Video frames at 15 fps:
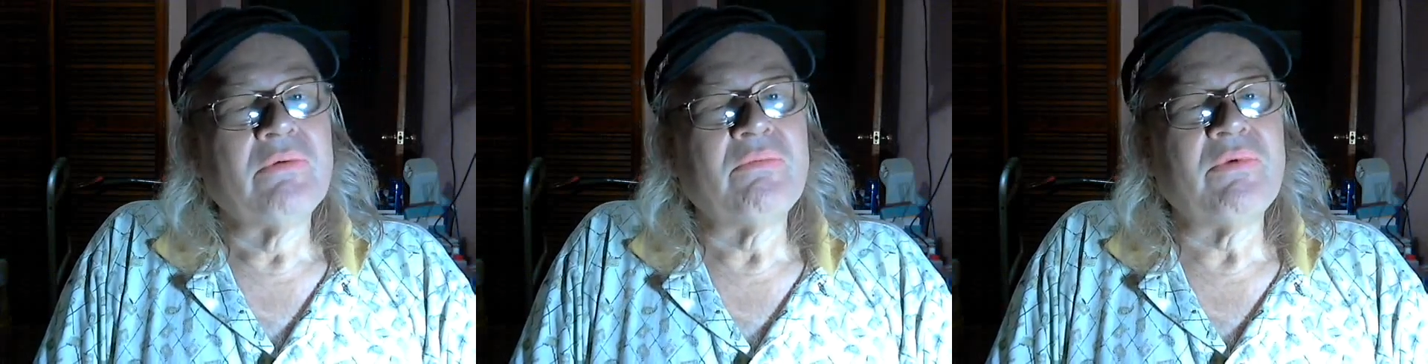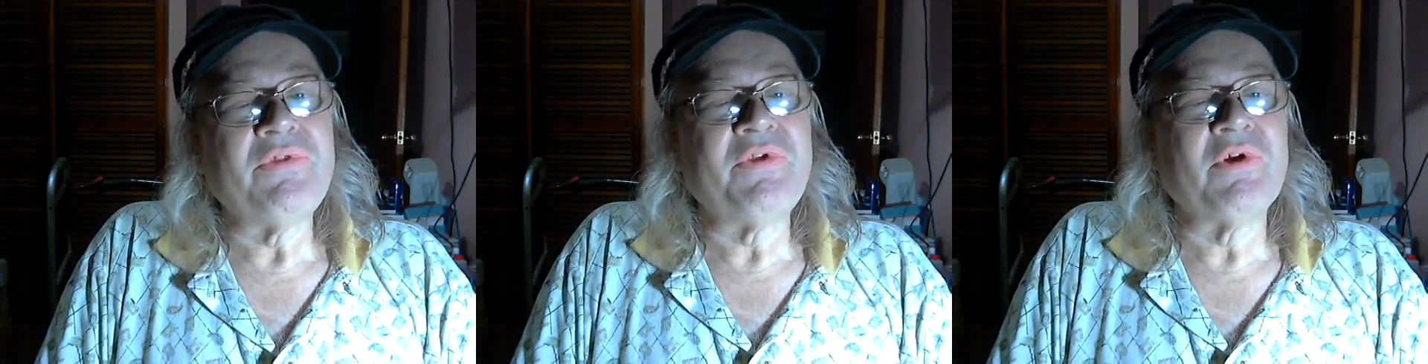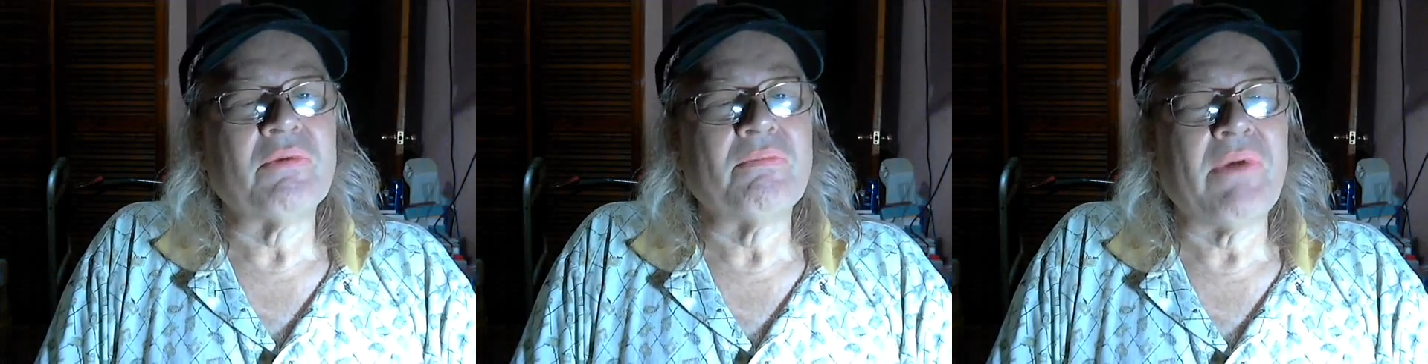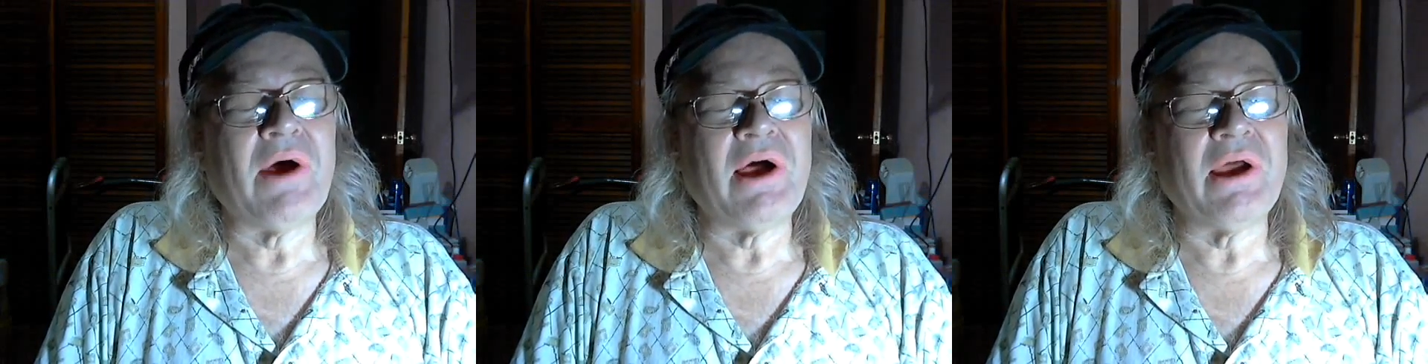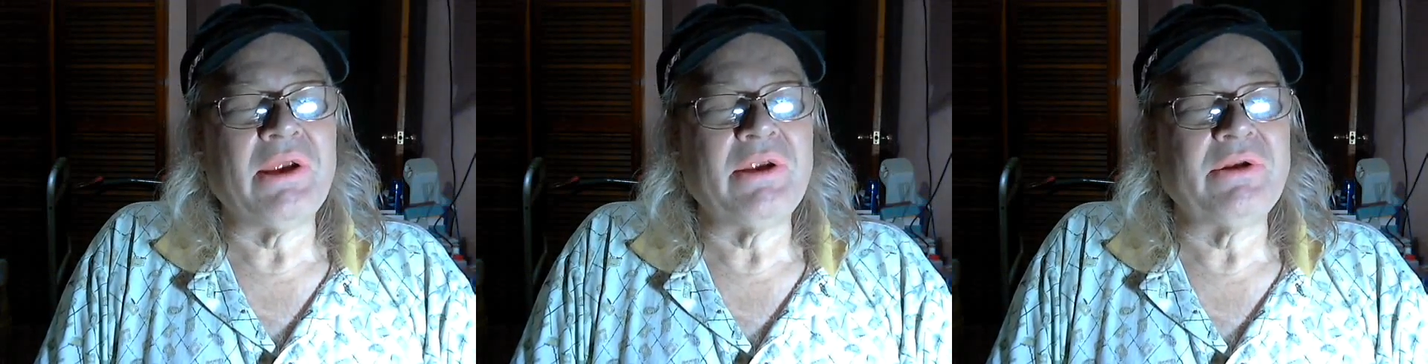with your
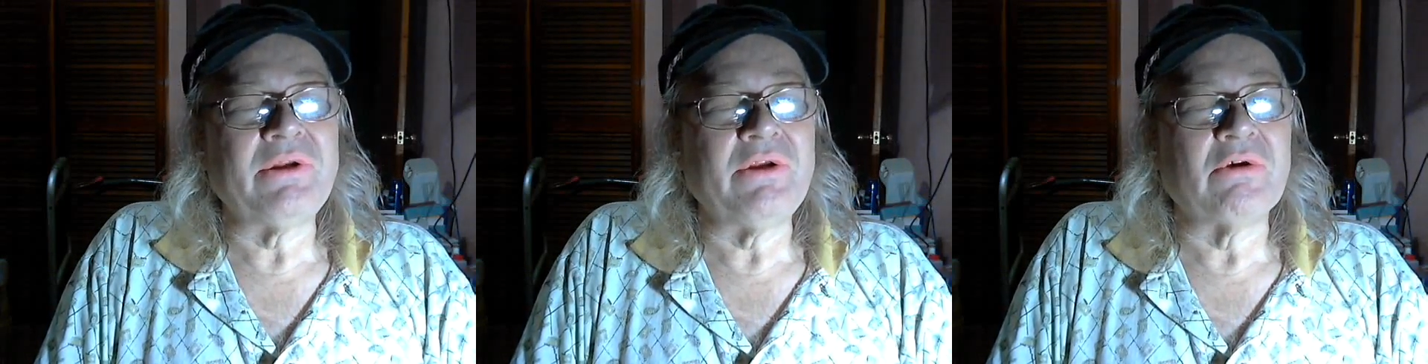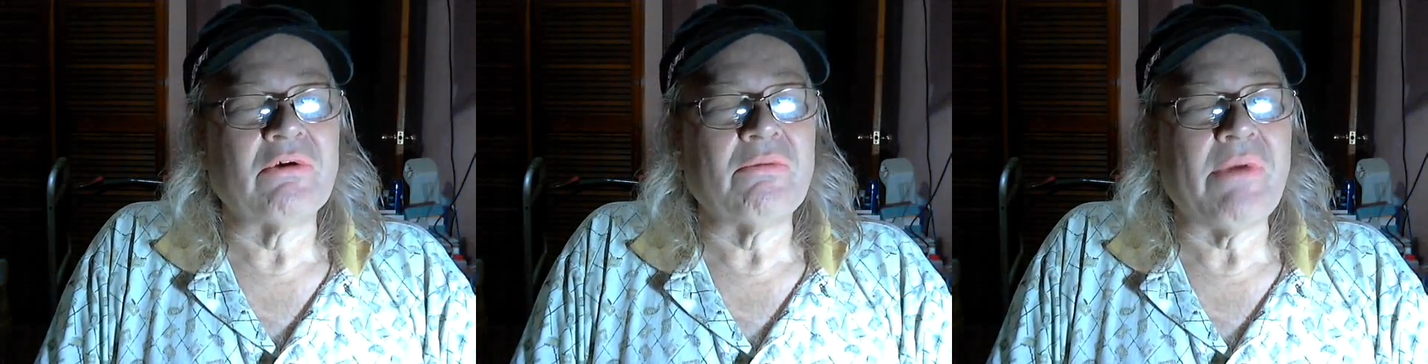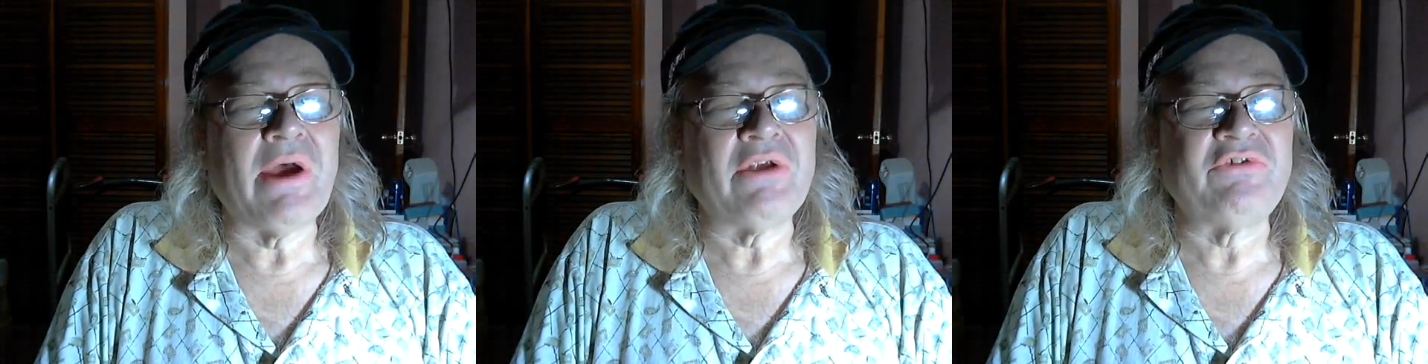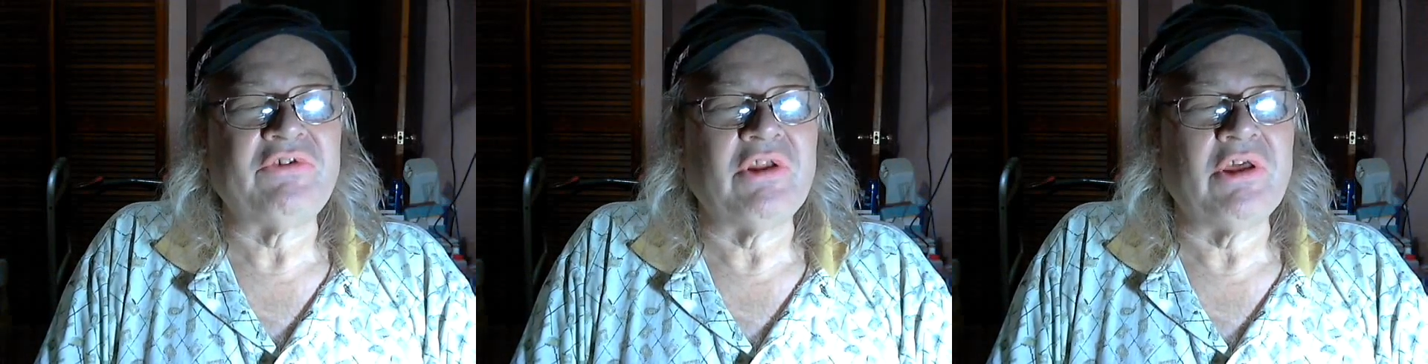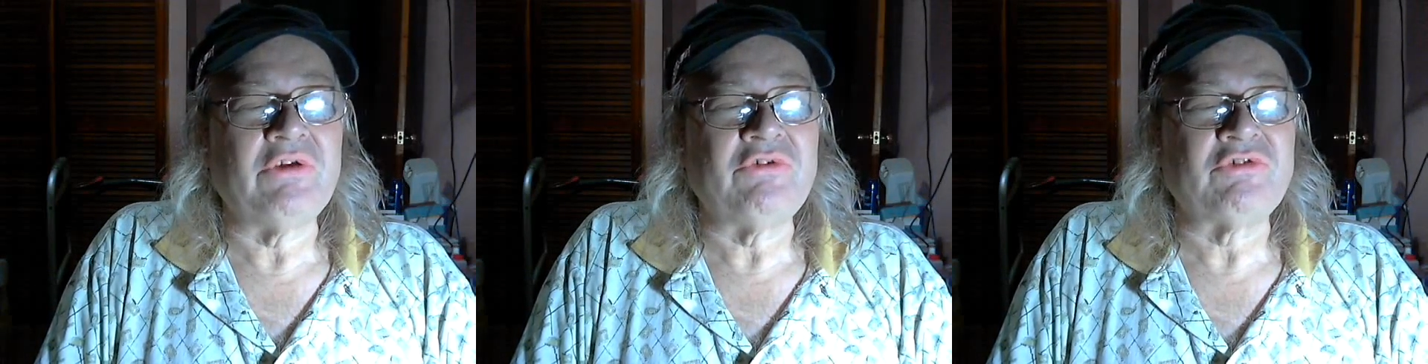mind, your
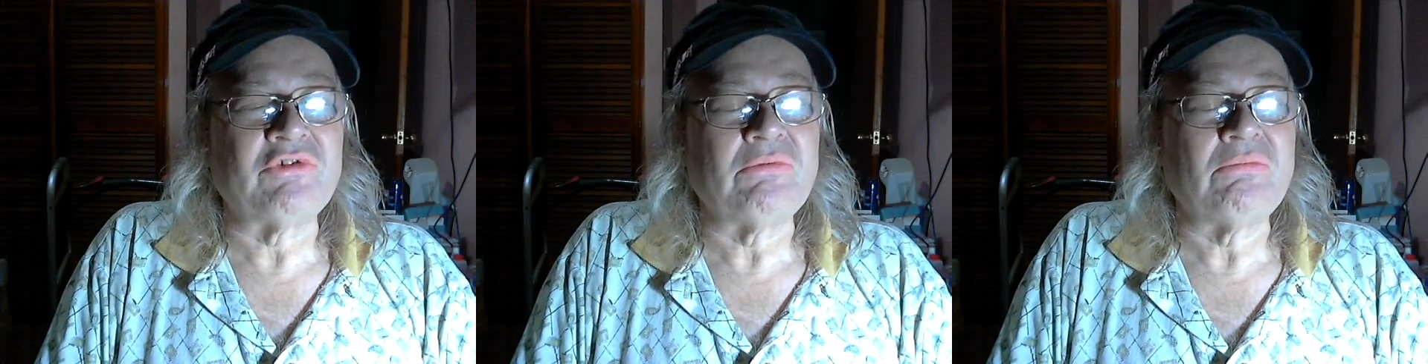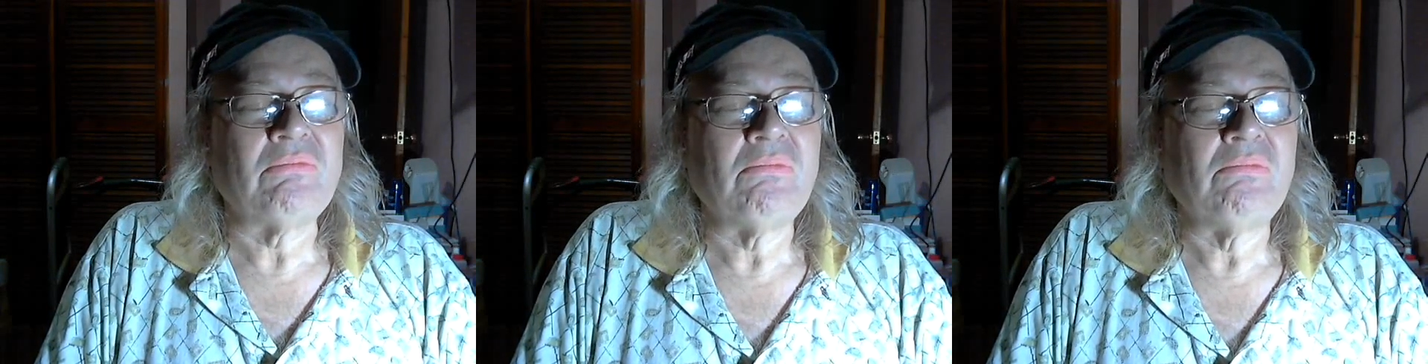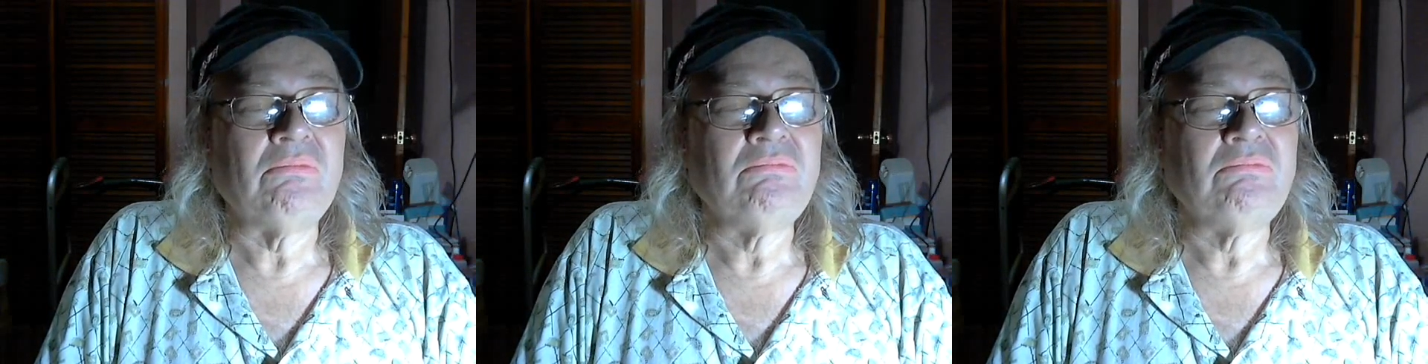imagination,